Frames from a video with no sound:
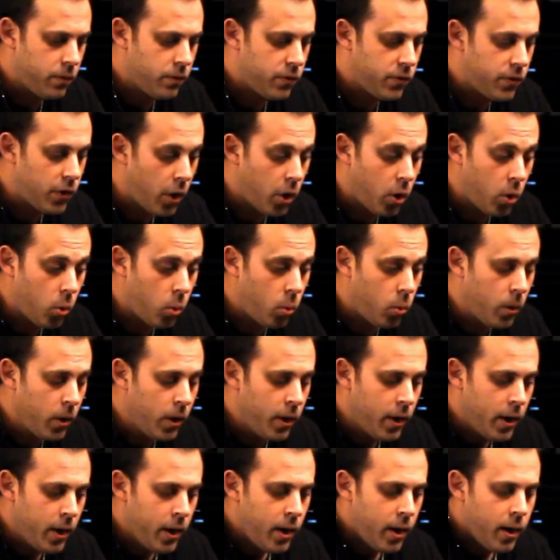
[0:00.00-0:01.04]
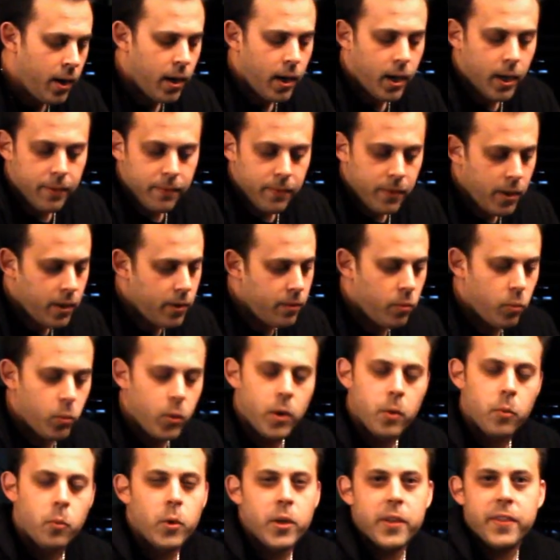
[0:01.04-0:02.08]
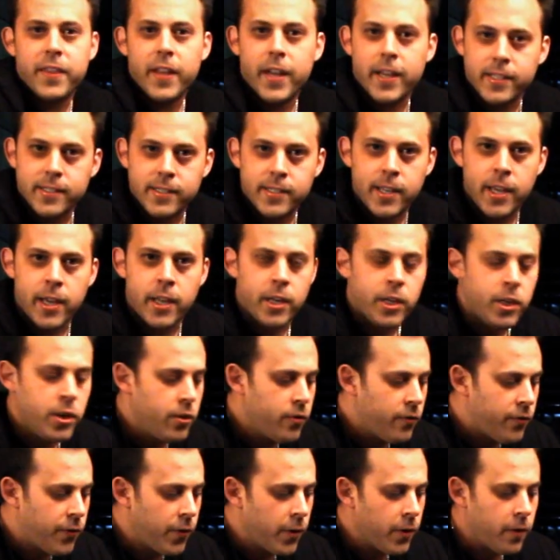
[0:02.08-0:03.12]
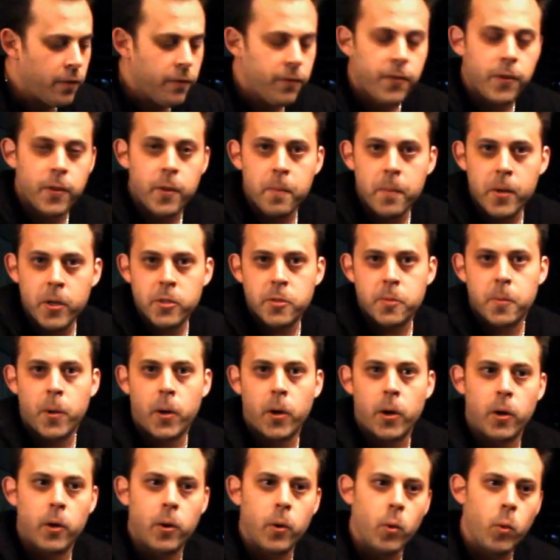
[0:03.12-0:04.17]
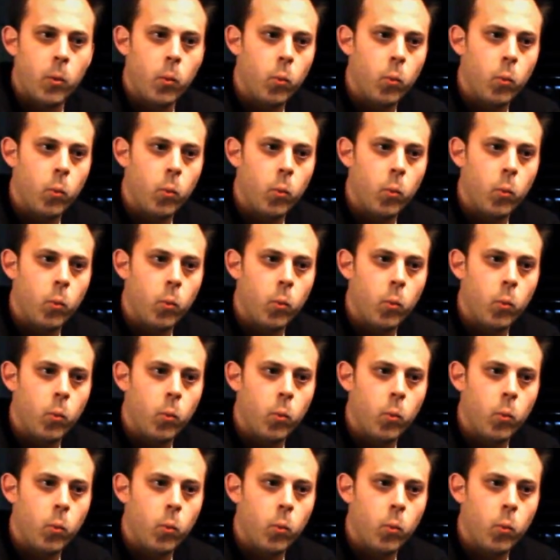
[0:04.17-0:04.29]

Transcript: So with that said, for the most part,